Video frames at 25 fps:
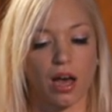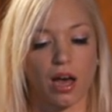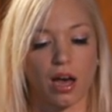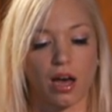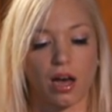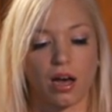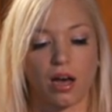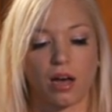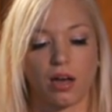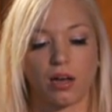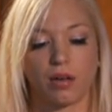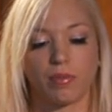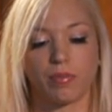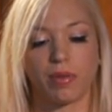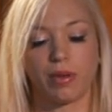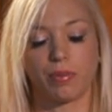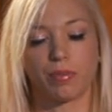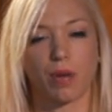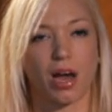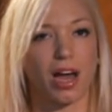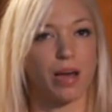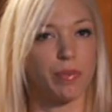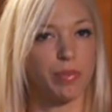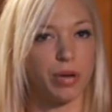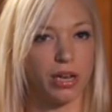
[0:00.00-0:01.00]
in
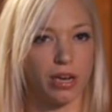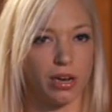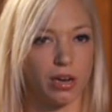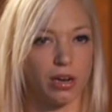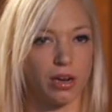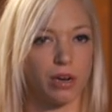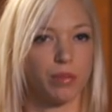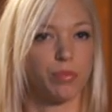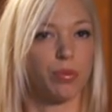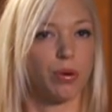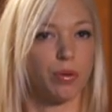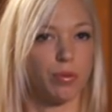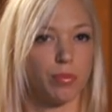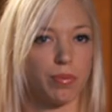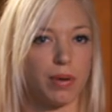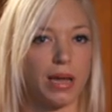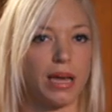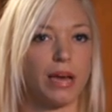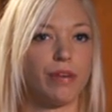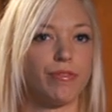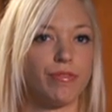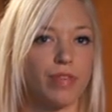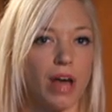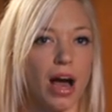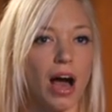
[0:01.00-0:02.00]
my opinion, and probably
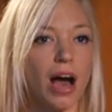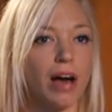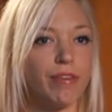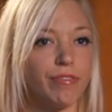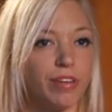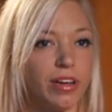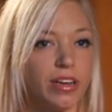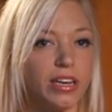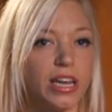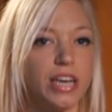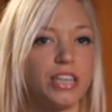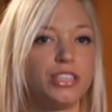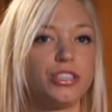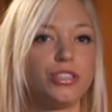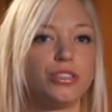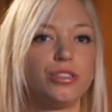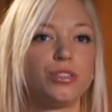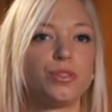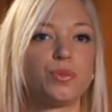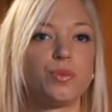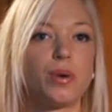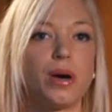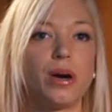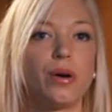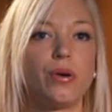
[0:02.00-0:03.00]
of the Heart Foundation
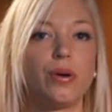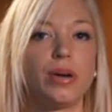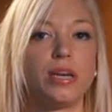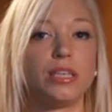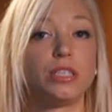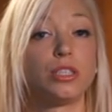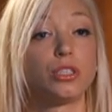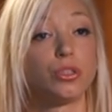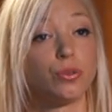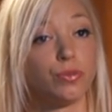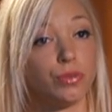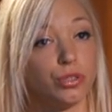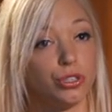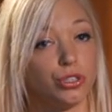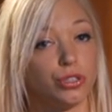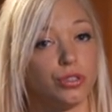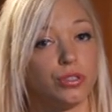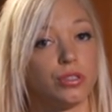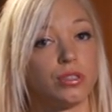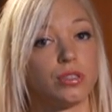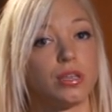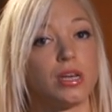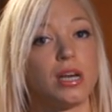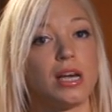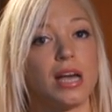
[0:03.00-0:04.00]
as well, is to
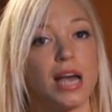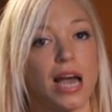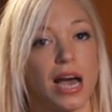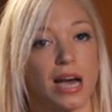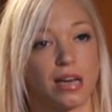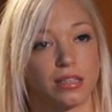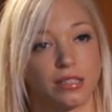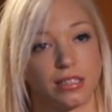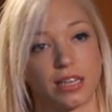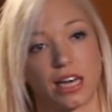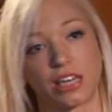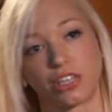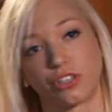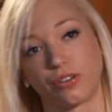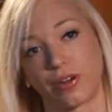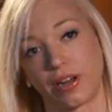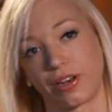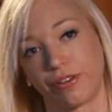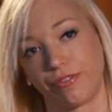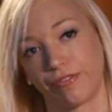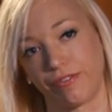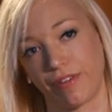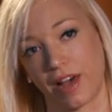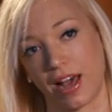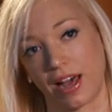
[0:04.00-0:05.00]
reduce our
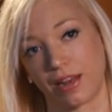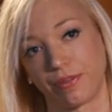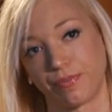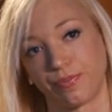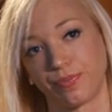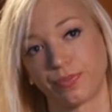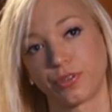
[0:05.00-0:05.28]
saturated fat,